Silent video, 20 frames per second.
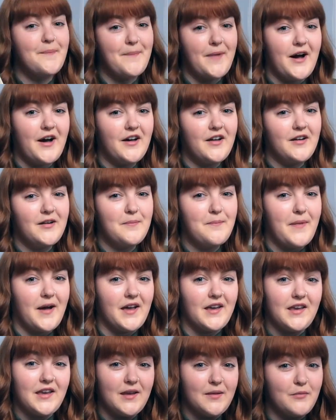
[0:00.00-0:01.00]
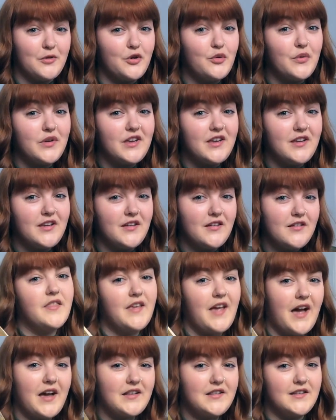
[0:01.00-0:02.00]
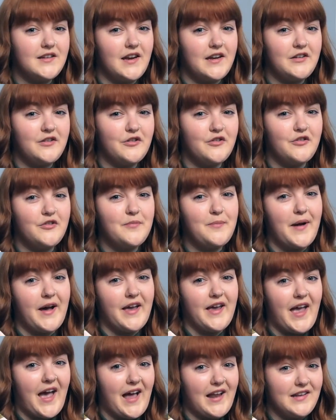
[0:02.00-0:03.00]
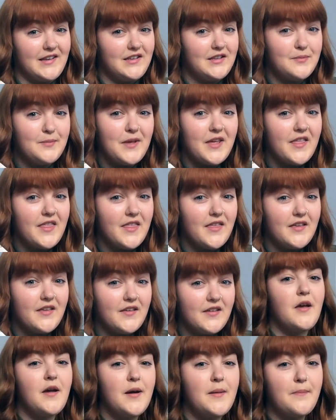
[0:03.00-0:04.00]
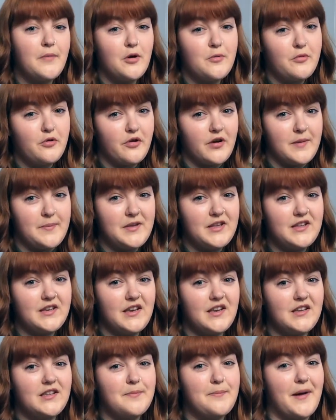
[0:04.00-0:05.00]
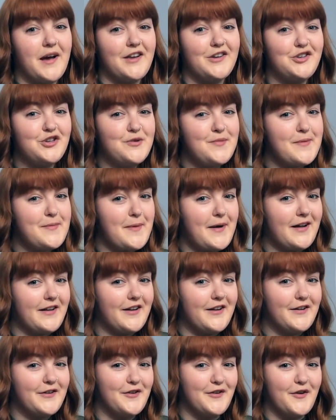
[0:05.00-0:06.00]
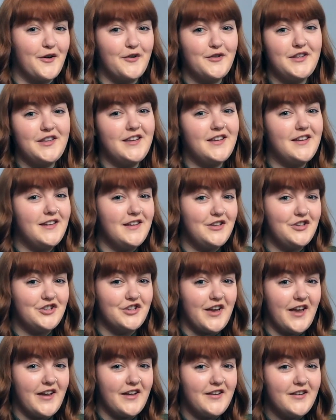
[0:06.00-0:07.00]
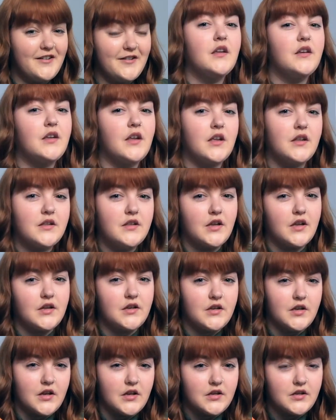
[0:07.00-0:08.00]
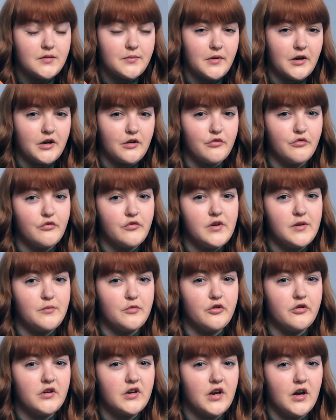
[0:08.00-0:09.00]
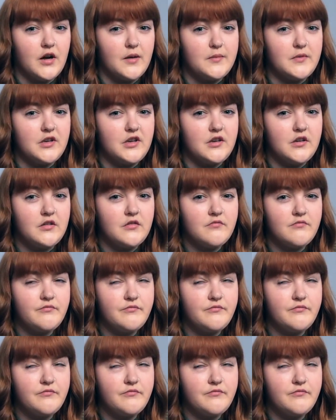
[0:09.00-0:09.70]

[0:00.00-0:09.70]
Man by Kim Thuy. The Accidental by Ali Smith. Purple Hibiscus by Chimamanda Ngozi Adichie. Dance Dance Dance by Haruki Murakami.